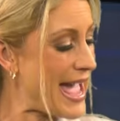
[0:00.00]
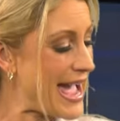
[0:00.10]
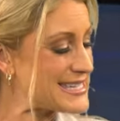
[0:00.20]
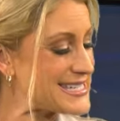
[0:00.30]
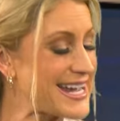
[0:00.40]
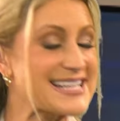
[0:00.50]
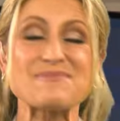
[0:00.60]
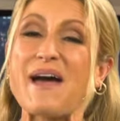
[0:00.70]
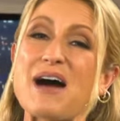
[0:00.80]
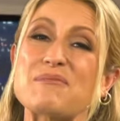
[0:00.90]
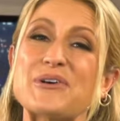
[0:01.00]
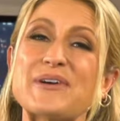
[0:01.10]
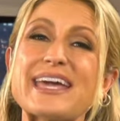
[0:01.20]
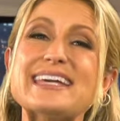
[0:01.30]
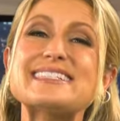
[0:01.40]
and tonight's
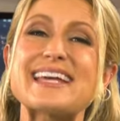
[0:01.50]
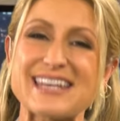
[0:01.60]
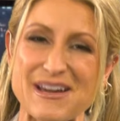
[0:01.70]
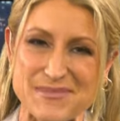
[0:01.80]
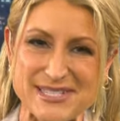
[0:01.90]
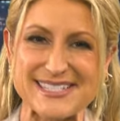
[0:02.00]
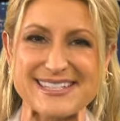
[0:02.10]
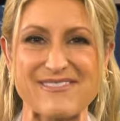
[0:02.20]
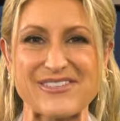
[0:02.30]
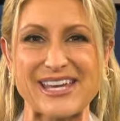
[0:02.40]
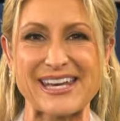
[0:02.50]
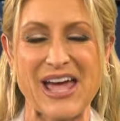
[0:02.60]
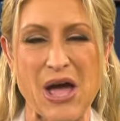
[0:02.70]
Powerball is number 7.